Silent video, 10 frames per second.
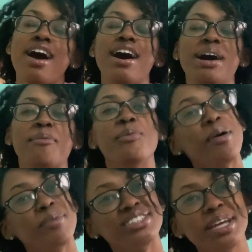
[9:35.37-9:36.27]
And
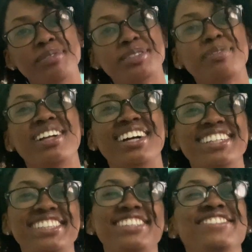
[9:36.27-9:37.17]
one more shameless plug,
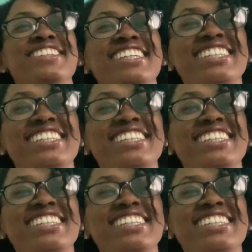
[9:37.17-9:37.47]
just want to